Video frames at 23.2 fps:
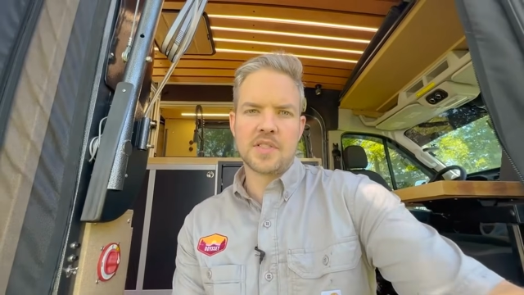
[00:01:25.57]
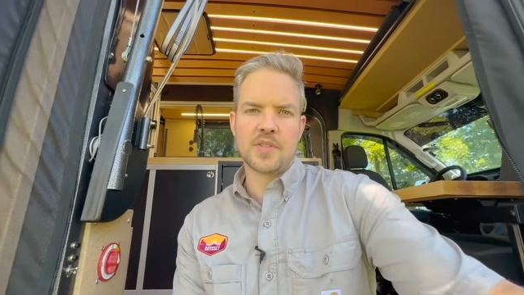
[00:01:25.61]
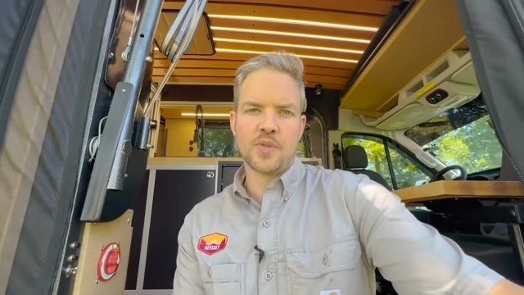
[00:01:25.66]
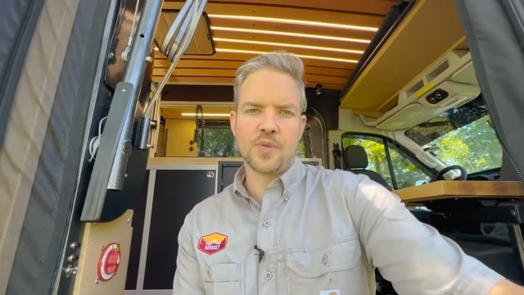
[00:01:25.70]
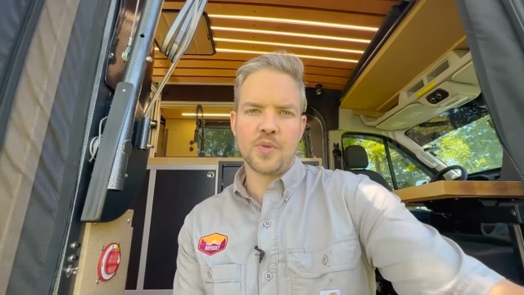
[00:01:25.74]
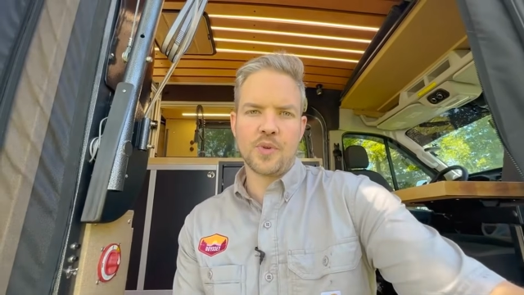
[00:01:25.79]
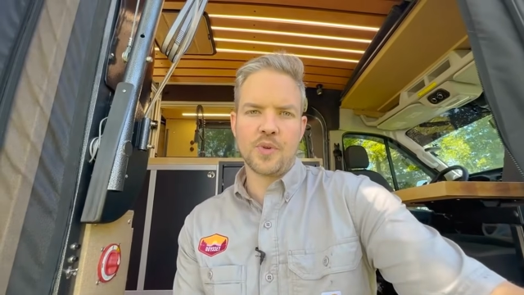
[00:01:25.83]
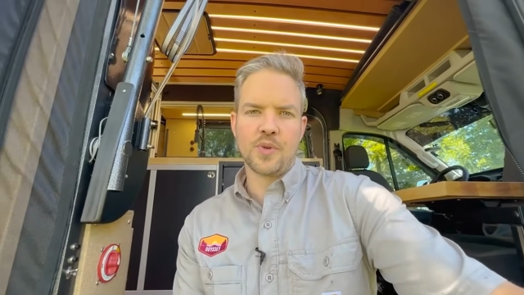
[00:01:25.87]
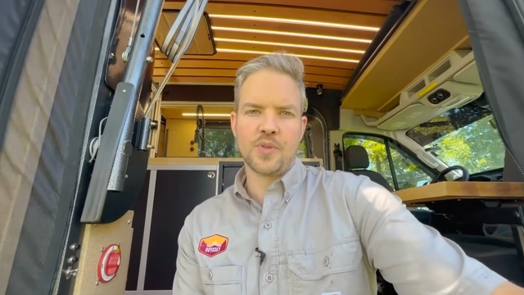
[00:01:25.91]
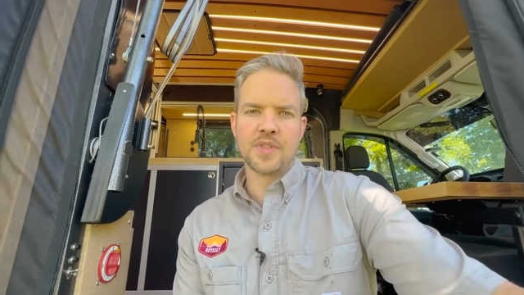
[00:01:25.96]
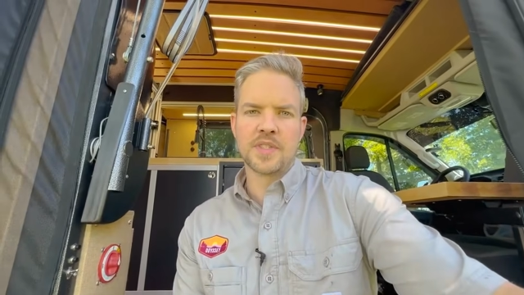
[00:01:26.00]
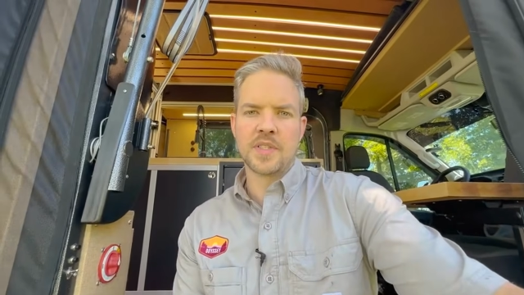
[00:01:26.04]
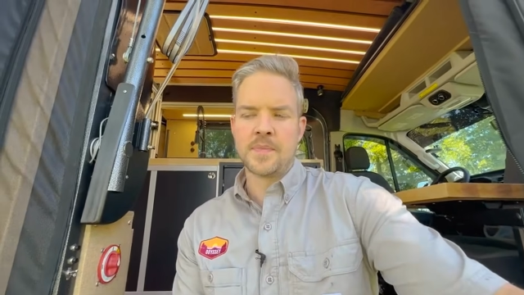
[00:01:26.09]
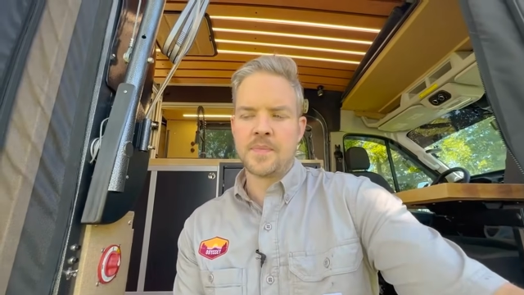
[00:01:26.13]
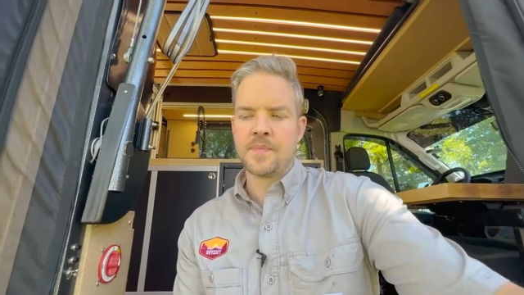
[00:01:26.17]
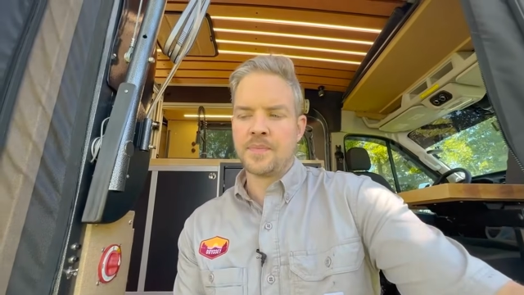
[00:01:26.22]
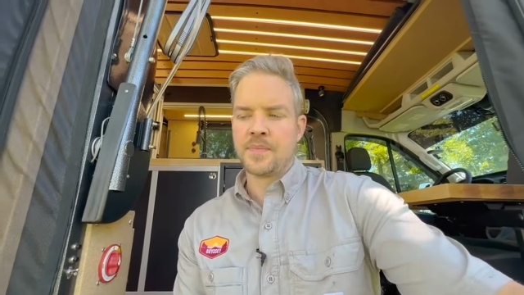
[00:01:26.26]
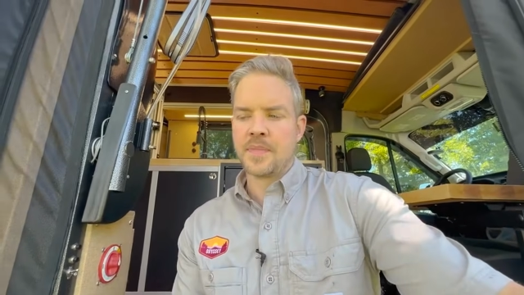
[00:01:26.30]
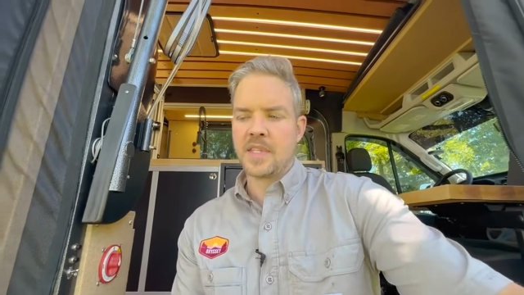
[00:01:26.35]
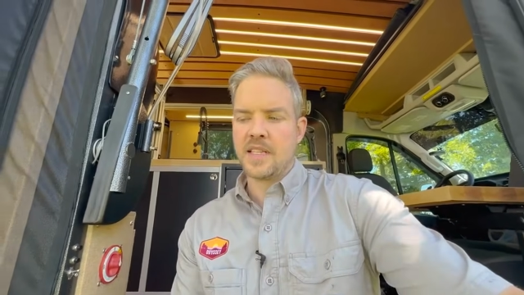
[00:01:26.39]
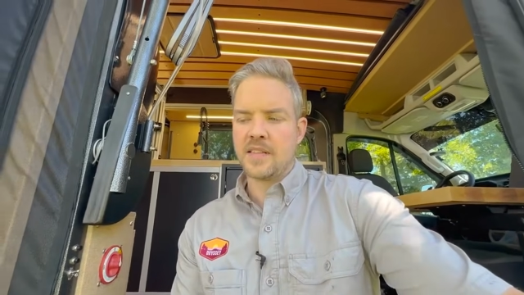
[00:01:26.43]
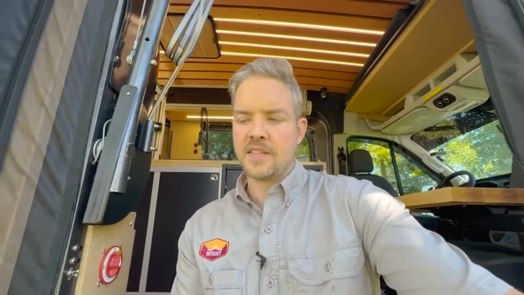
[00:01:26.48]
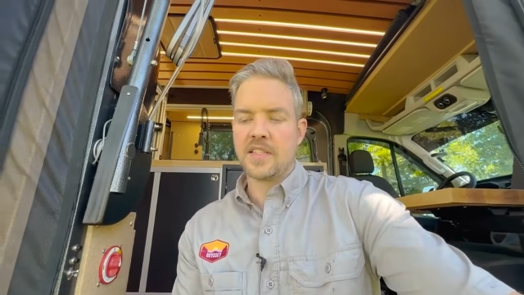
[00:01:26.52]
tools,
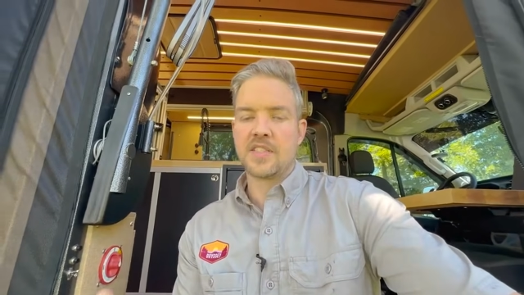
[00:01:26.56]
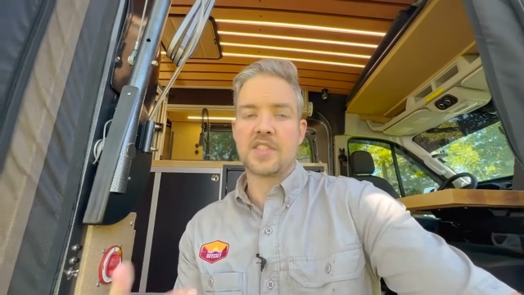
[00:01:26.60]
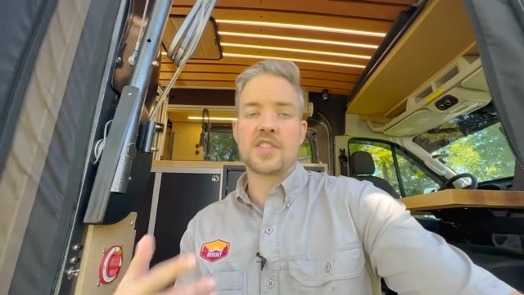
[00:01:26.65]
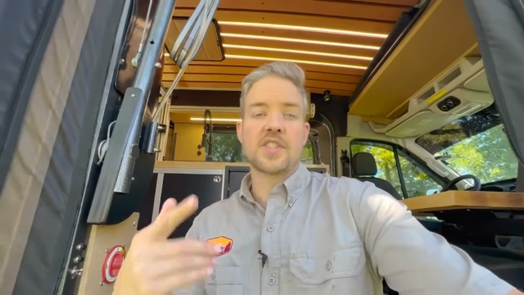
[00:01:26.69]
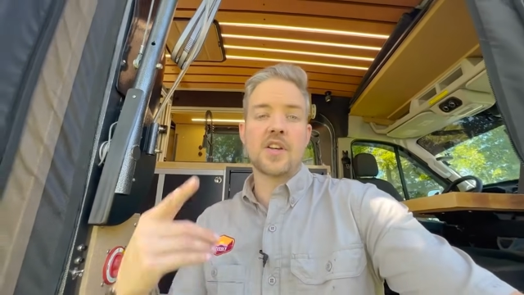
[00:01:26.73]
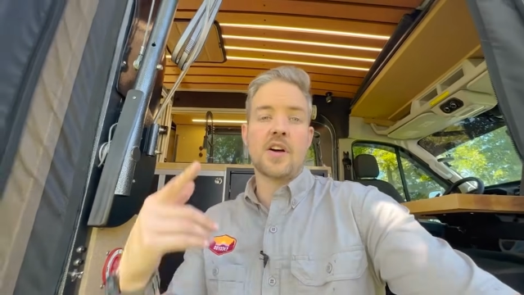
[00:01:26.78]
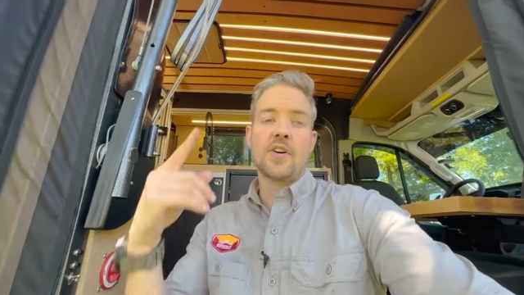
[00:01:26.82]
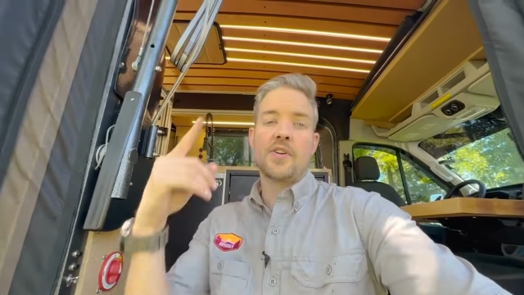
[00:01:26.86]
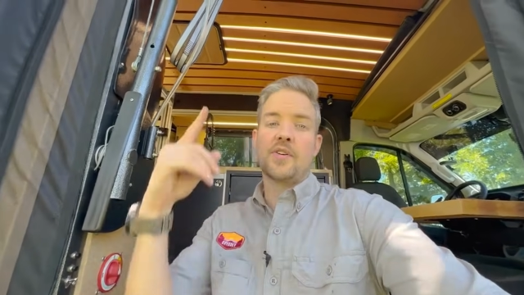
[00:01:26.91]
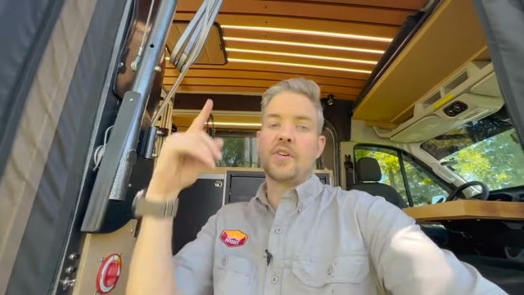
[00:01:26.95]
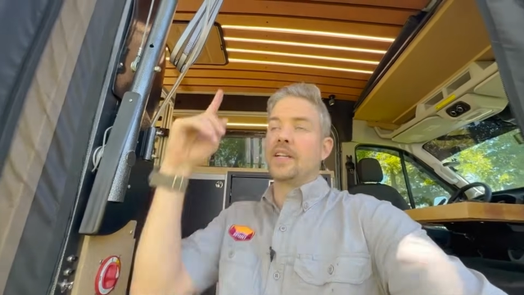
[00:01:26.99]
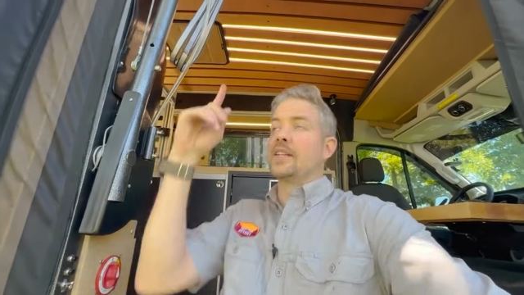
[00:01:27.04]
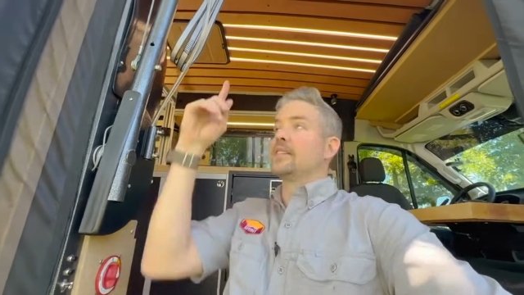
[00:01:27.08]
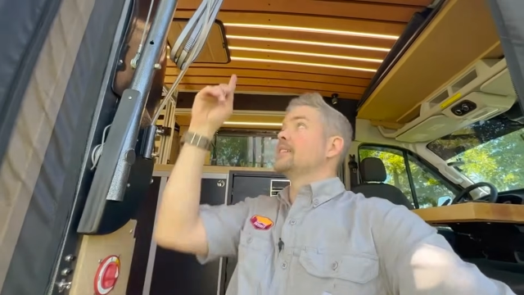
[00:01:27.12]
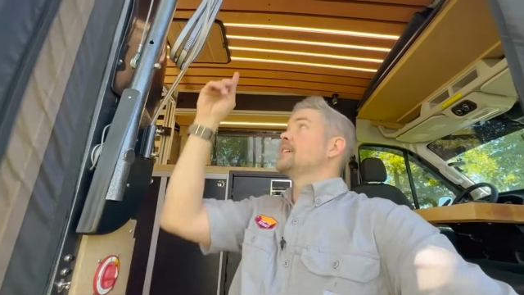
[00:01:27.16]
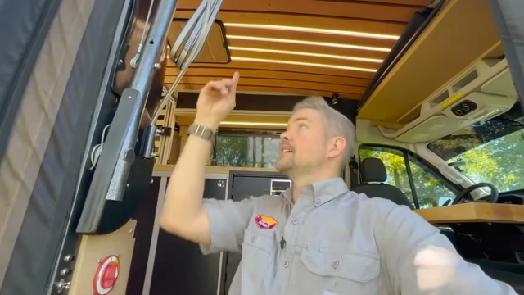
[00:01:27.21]
the soldering